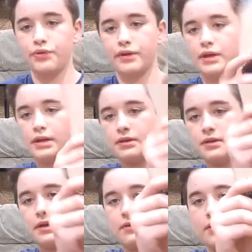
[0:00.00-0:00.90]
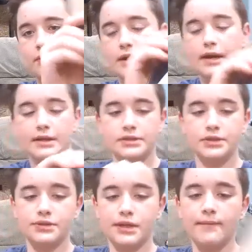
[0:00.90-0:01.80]
thingy. I don't know. I just
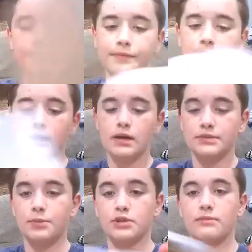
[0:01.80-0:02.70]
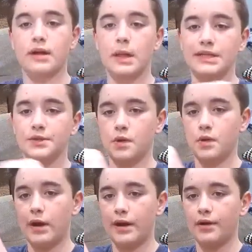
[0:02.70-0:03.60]
use it because most of my classes
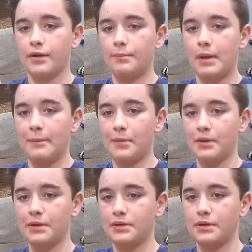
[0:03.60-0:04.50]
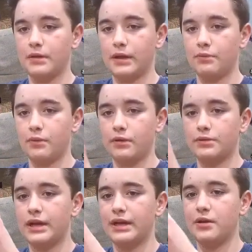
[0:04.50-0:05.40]
require paper to like
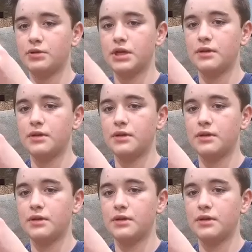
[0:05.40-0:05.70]
take notes on.